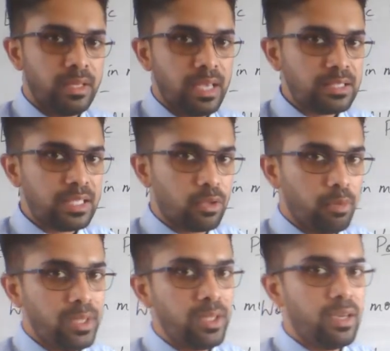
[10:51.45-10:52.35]
Yes, it
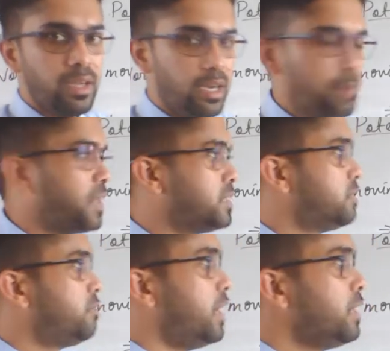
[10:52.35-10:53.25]
will be
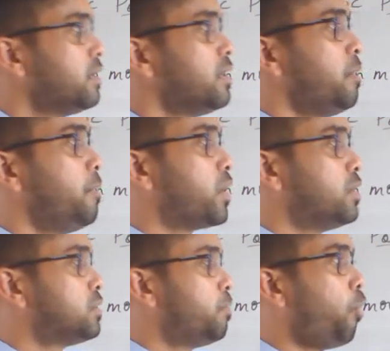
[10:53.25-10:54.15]
repulsive, right?
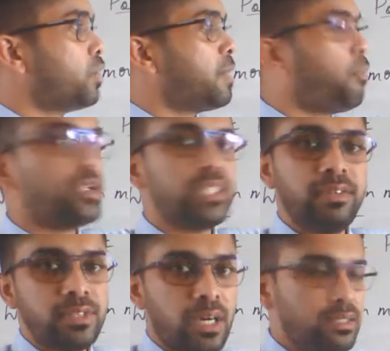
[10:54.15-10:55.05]
Because both are
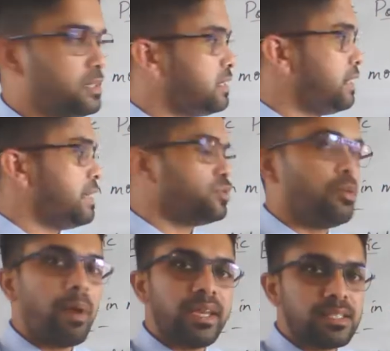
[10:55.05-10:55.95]
positive charges. Here there is
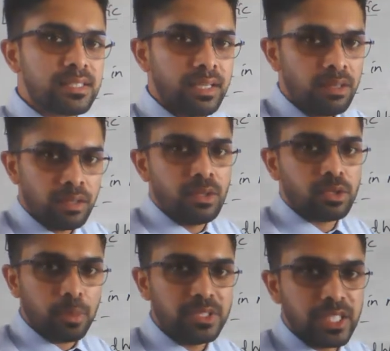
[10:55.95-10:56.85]
no minus sign,
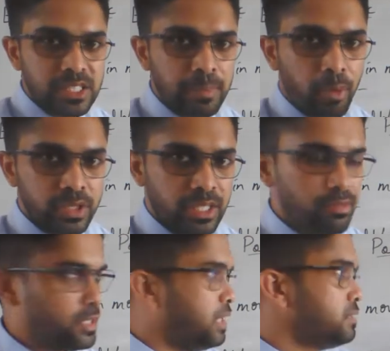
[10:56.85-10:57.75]
so means it is a
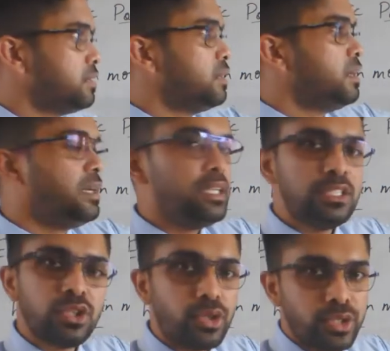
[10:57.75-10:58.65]
positive charge.
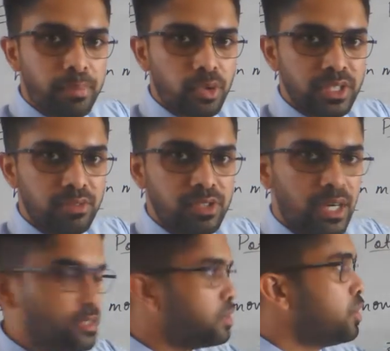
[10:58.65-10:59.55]
This is also a positive
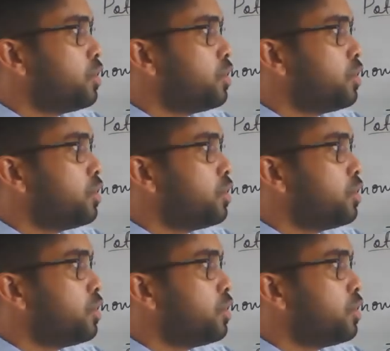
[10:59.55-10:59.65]
charge.